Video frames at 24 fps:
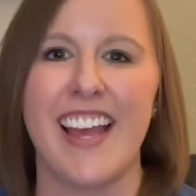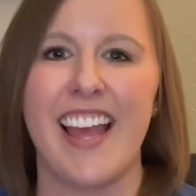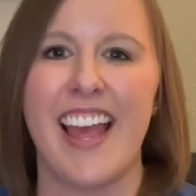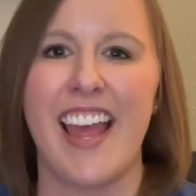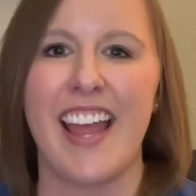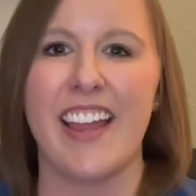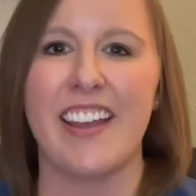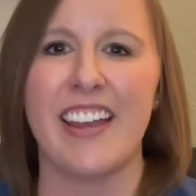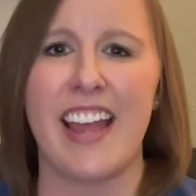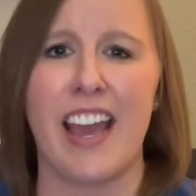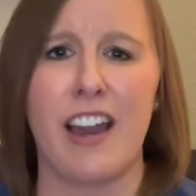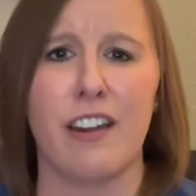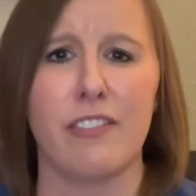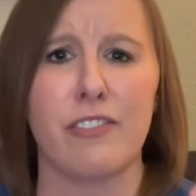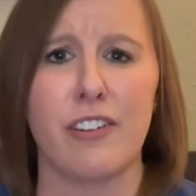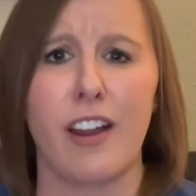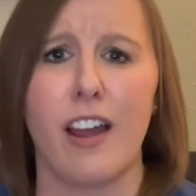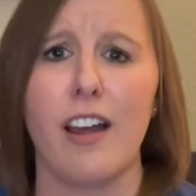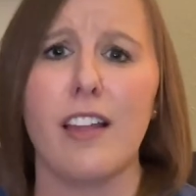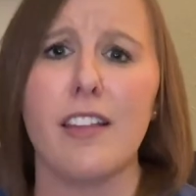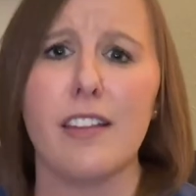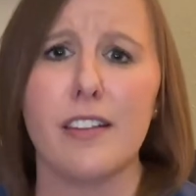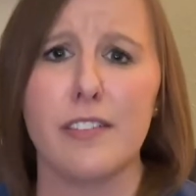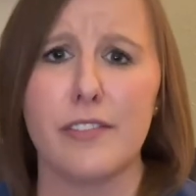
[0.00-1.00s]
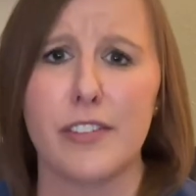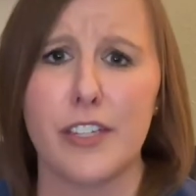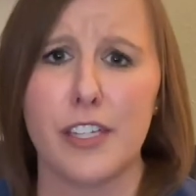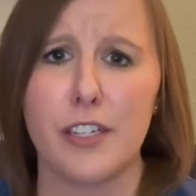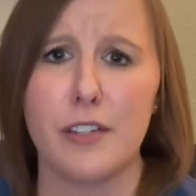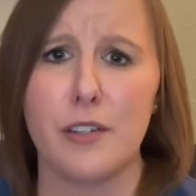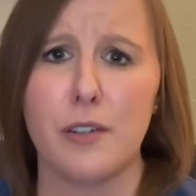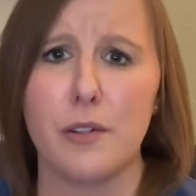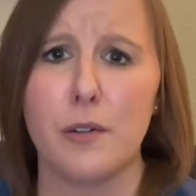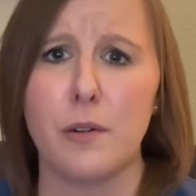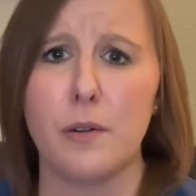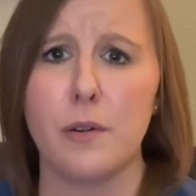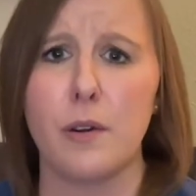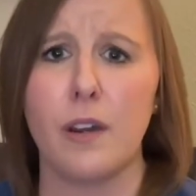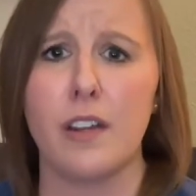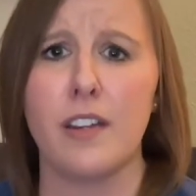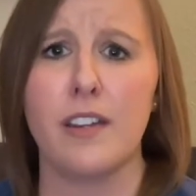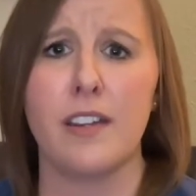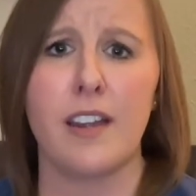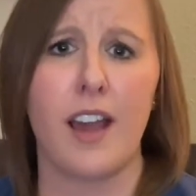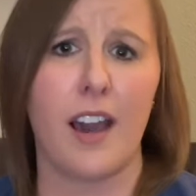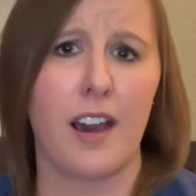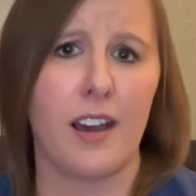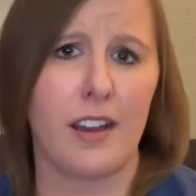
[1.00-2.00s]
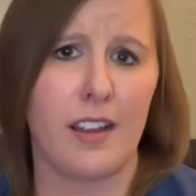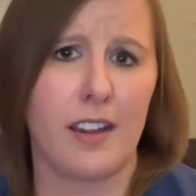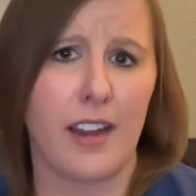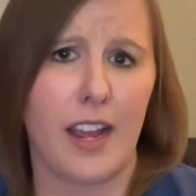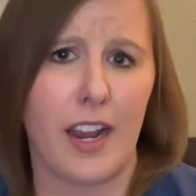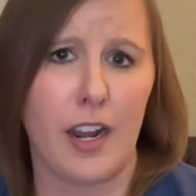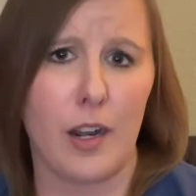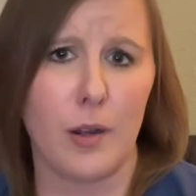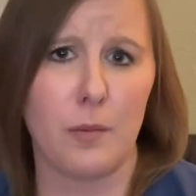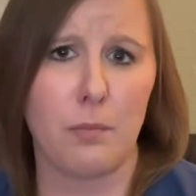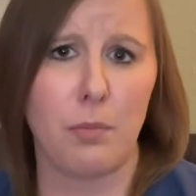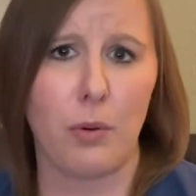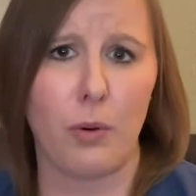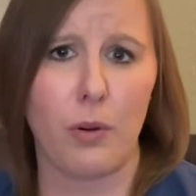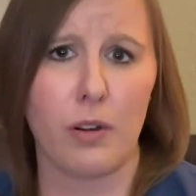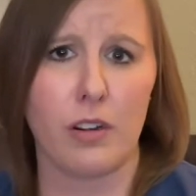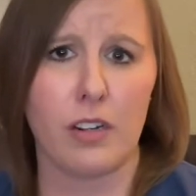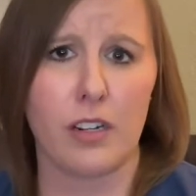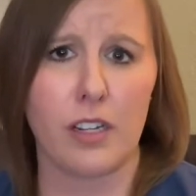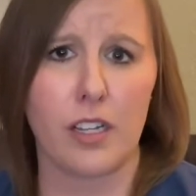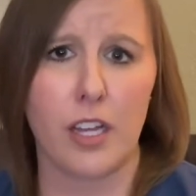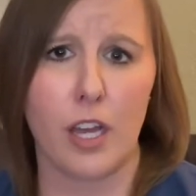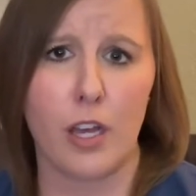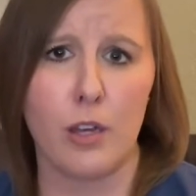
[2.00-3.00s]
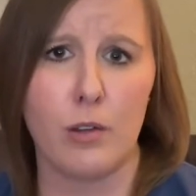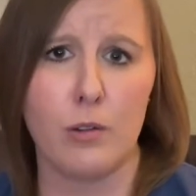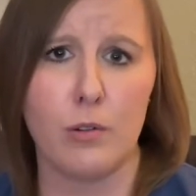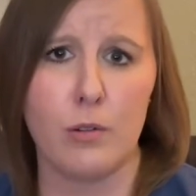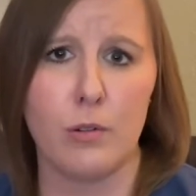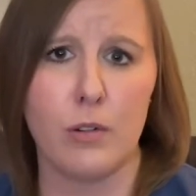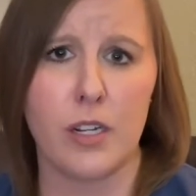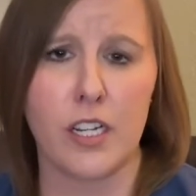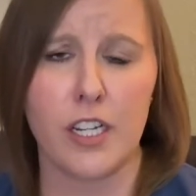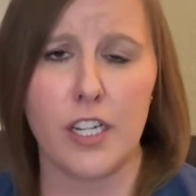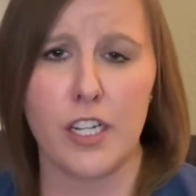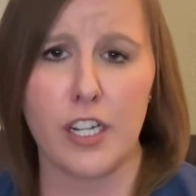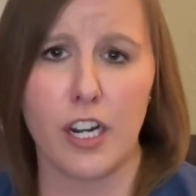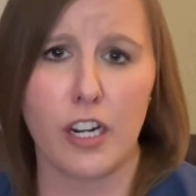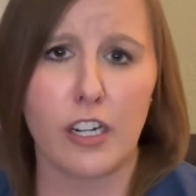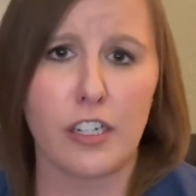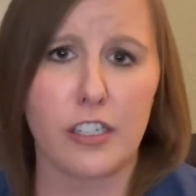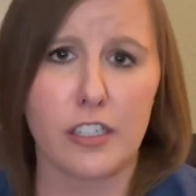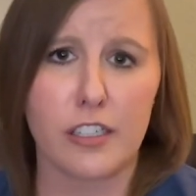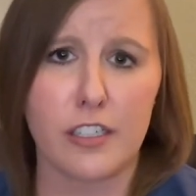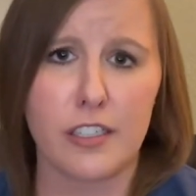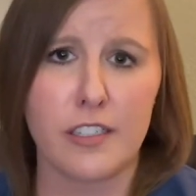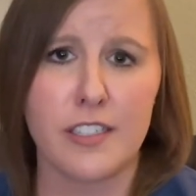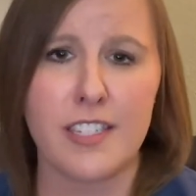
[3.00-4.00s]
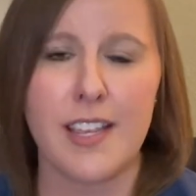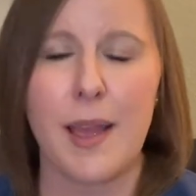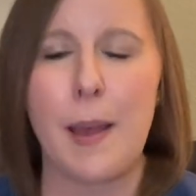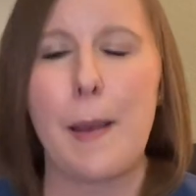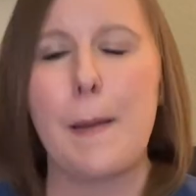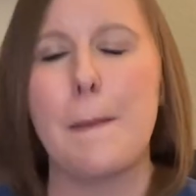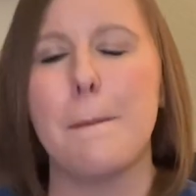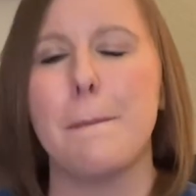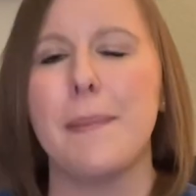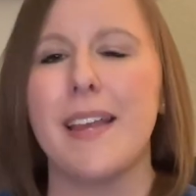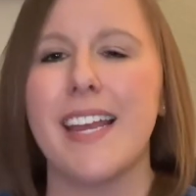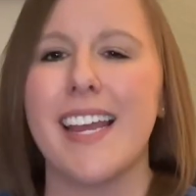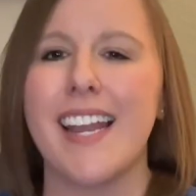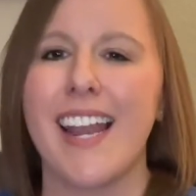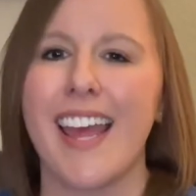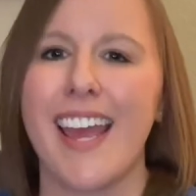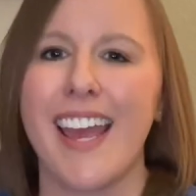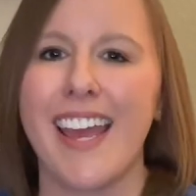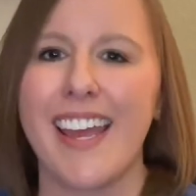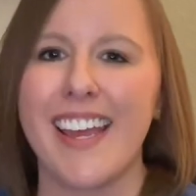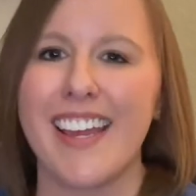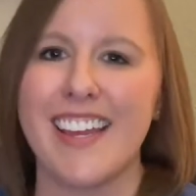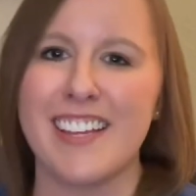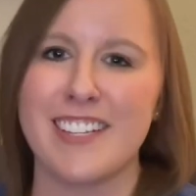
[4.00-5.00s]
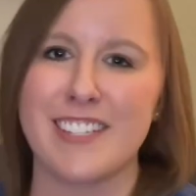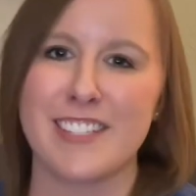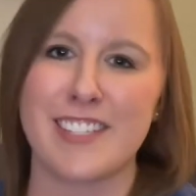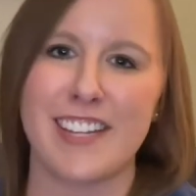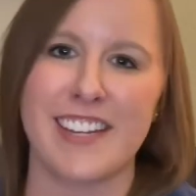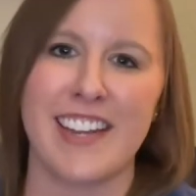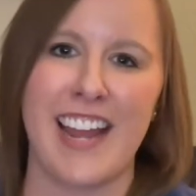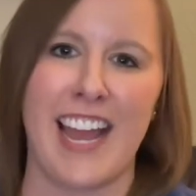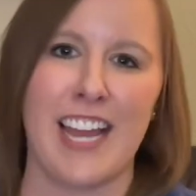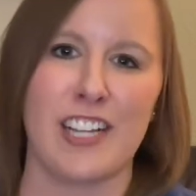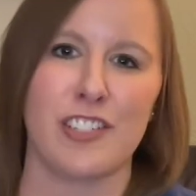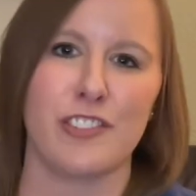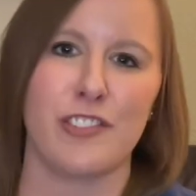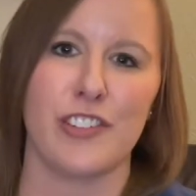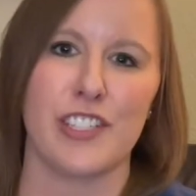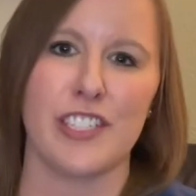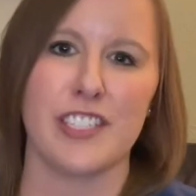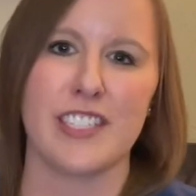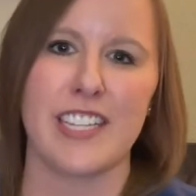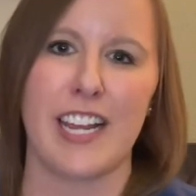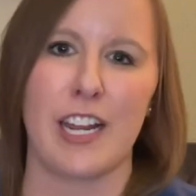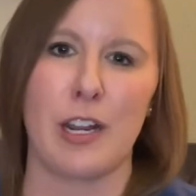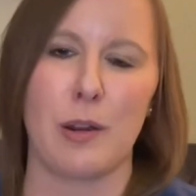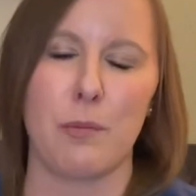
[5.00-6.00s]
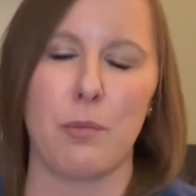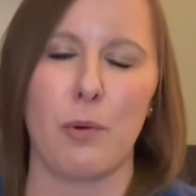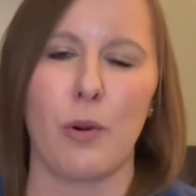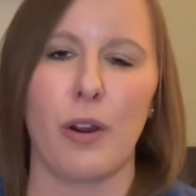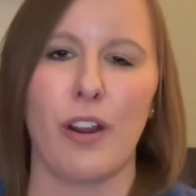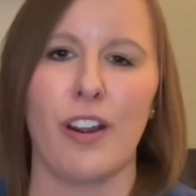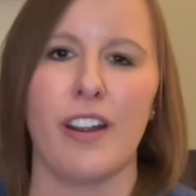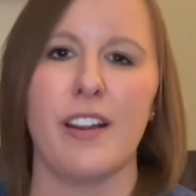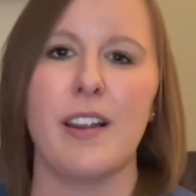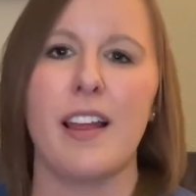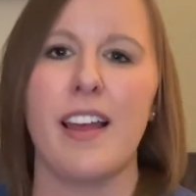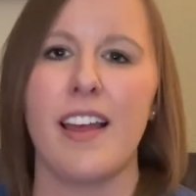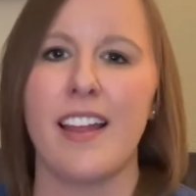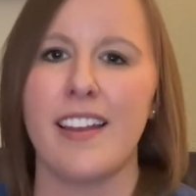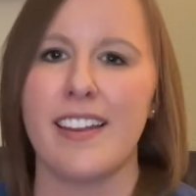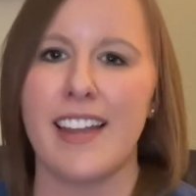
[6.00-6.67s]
Now, for all of you non-airport code nerds, B&A is Nashville's airport.